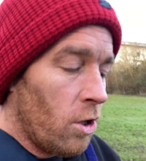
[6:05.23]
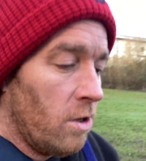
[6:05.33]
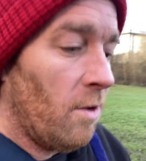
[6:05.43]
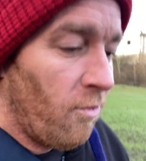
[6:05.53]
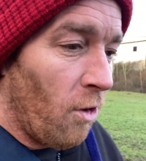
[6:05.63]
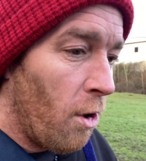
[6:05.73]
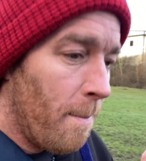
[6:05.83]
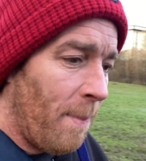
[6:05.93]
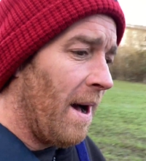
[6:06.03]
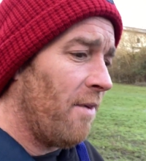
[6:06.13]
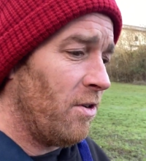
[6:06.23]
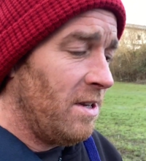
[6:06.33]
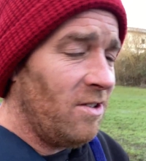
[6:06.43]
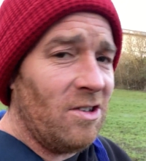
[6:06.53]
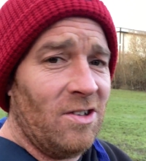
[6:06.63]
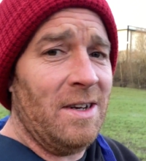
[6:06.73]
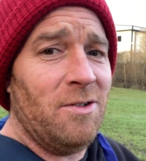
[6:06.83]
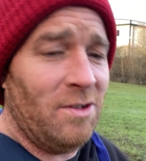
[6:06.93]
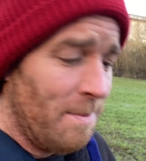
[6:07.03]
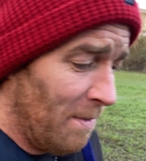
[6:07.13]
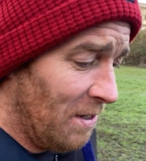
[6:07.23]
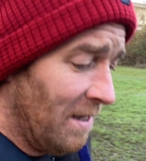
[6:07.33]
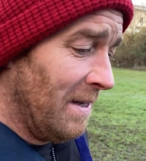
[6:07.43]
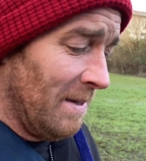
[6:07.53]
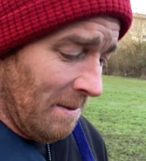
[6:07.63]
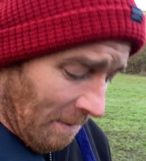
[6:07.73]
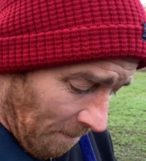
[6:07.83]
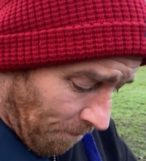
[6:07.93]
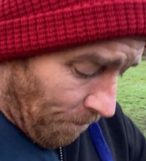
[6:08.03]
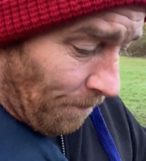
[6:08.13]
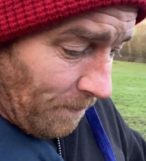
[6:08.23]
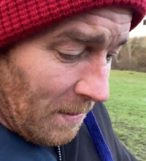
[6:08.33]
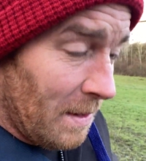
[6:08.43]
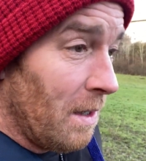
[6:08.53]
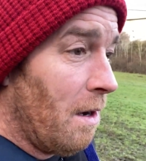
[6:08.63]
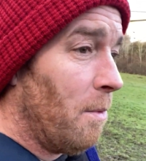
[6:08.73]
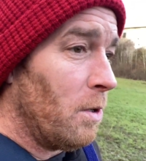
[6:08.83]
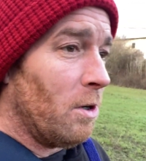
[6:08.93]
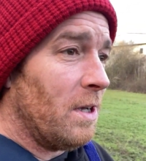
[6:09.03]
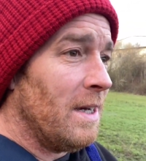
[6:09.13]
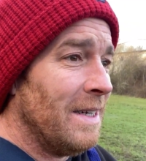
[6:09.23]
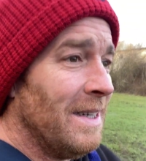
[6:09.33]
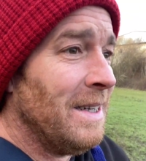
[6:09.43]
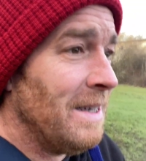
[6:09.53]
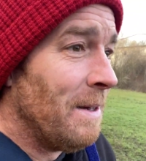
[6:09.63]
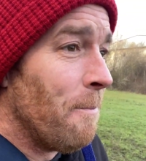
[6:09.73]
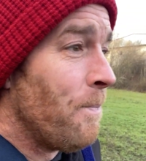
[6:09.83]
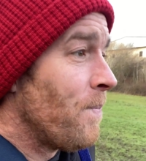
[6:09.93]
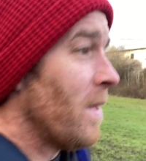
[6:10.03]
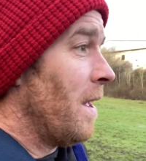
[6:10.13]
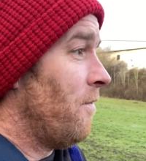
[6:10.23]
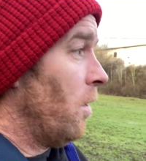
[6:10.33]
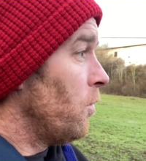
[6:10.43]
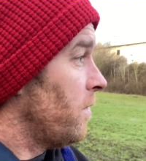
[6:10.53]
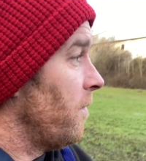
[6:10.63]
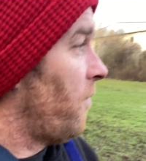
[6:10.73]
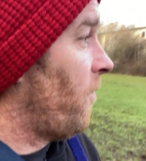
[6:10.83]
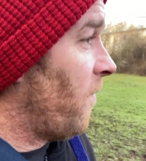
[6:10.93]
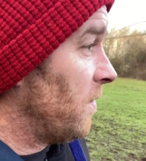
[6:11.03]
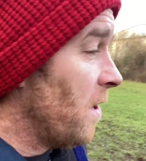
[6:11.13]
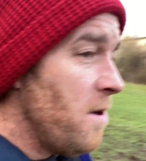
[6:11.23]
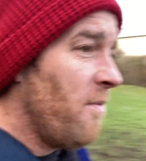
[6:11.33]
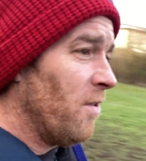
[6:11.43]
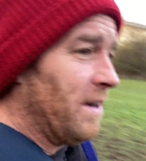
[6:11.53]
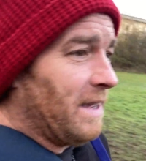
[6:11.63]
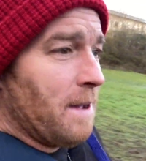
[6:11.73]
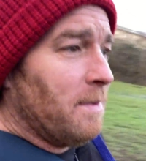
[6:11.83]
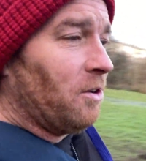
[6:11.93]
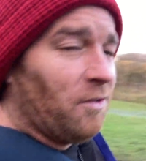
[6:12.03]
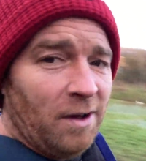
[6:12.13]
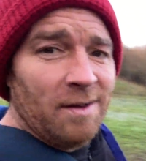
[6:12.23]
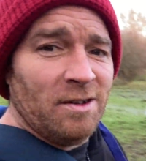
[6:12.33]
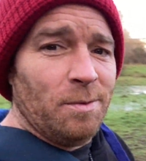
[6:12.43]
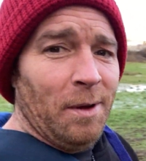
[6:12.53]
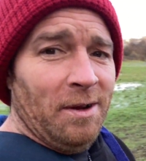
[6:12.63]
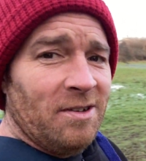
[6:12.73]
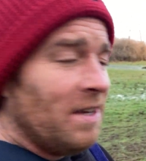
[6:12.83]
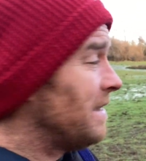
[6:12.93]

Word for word: at the flight path it, this is seriously muddy oh my god if I look at the I don't know if I'm going to get much further to be honest